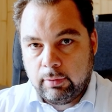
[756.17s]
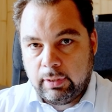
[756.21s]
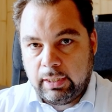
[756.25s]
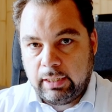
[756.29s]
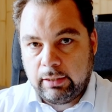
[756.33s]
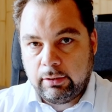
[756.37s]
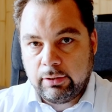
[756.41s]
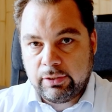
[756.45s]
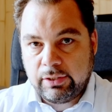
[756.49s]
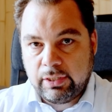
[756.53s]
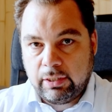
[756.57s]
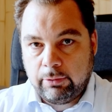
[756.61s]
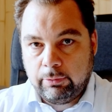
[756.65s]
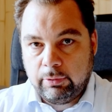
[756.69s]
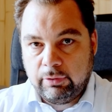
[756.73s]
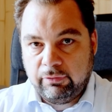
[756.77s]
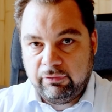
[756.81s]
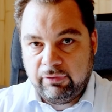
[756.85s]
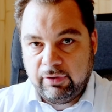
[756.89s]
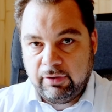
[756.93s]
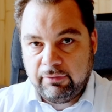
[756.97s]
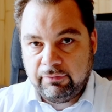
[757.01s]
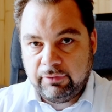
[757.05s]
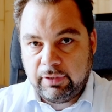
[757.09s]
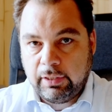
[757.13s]
at the
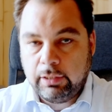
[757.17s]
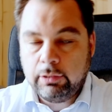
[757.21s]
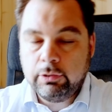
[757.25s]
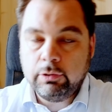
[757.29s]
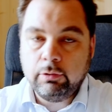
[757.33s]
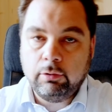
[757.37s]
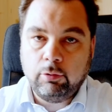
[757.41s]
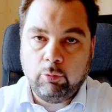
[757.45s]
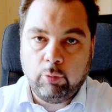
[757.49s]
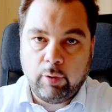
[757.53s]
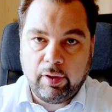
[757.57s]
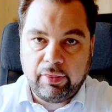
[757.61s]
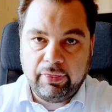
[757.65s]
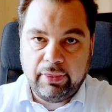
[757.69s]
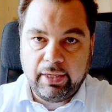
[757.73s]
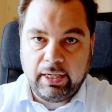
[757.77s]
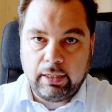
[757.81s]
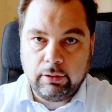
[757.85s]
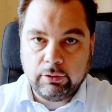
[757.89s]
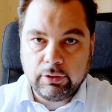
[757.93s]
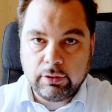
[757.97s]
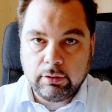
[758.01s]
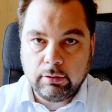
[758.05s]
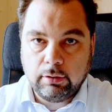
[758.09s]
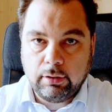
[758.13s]
750 to the
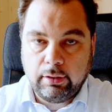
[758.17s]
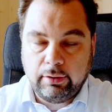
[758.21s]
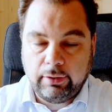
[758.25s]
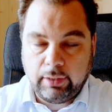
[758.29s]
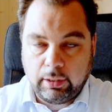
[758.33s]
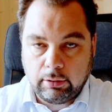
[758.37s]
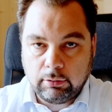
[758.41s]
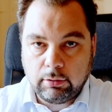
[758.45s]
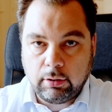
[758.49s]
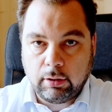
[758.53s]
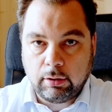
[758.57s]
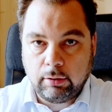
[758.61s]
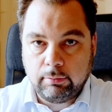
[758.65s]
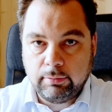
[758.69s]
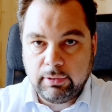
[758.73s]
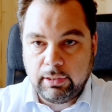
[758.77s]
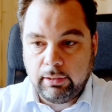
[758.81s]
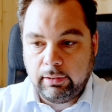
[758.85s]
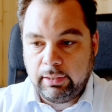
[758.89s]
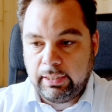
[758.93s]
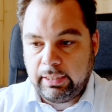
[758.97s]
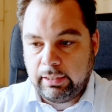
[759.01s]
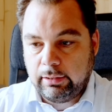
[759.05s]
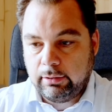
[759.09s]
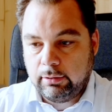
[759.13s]
1000, and that got him the
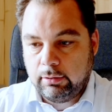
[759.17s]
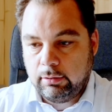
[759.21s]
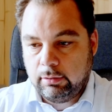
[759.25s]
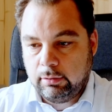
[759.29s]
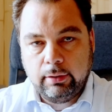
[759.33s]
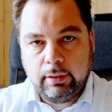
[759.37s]
lead.